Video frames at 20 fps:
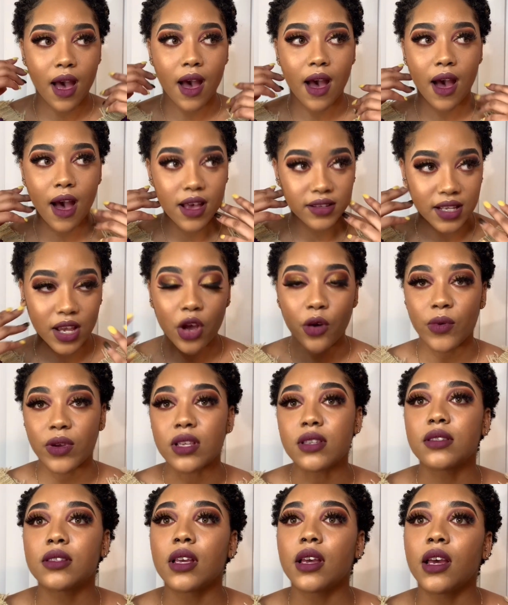as I always
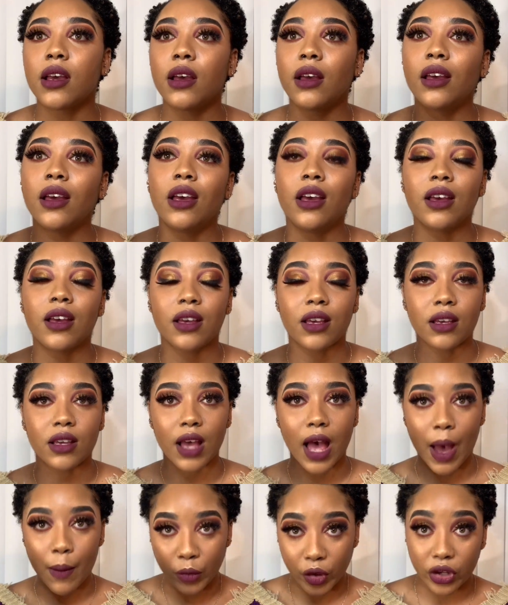say,
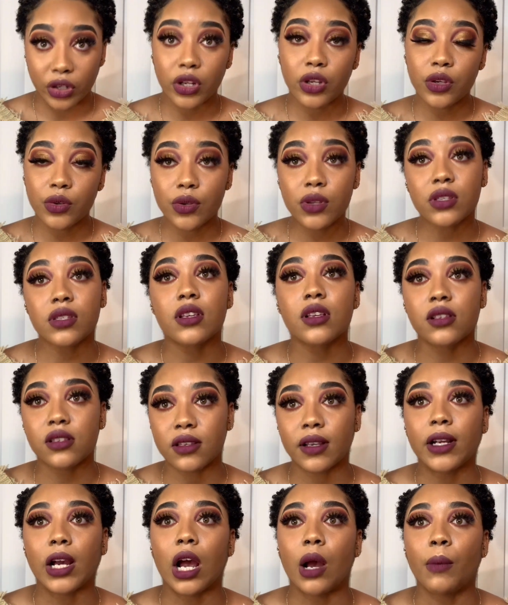I'm gonna use
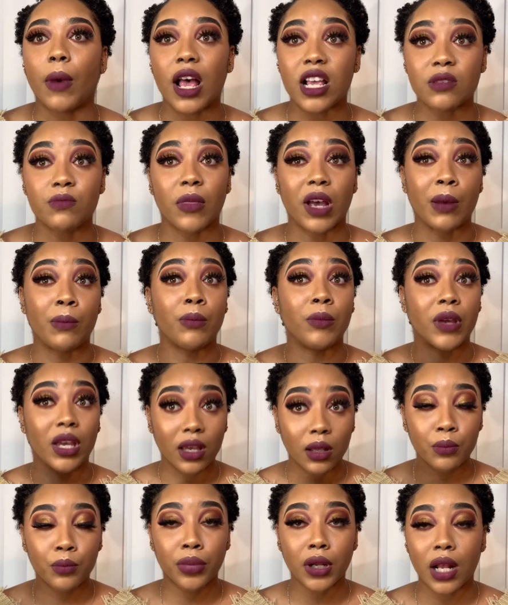Instagram as my
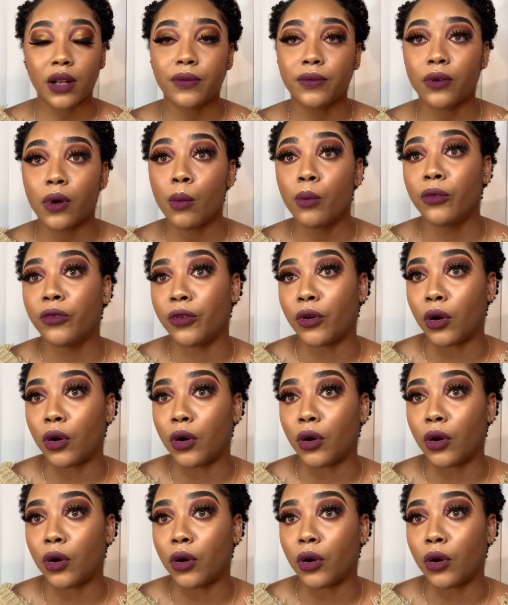main platform for